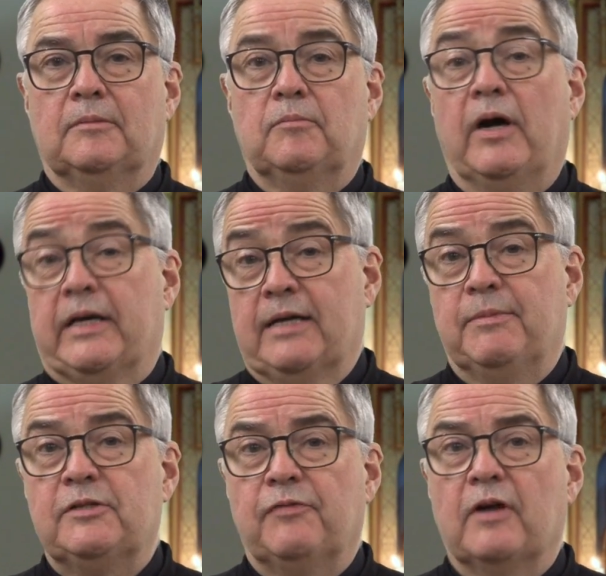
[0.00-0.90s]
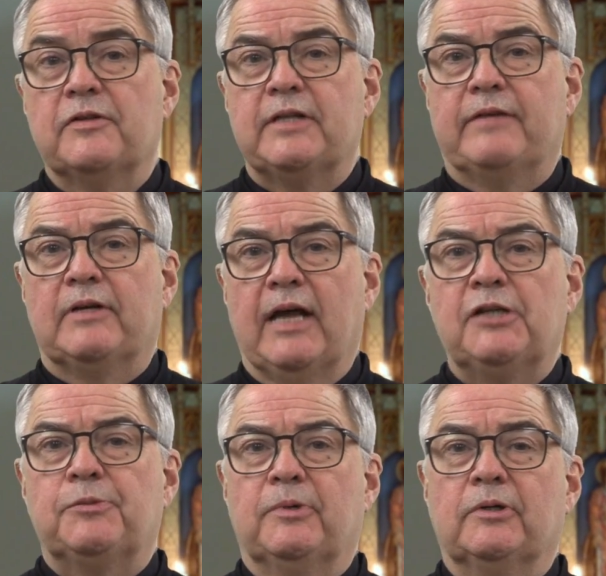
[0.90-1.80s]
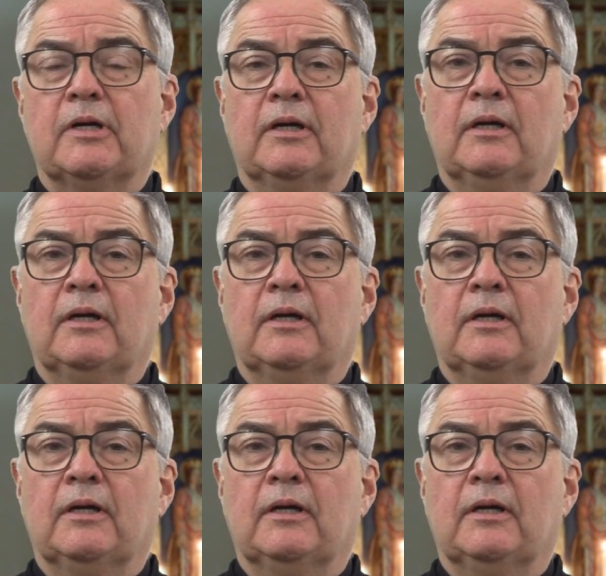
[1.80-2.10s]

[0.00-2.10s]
My name is Father David Lashbrooke,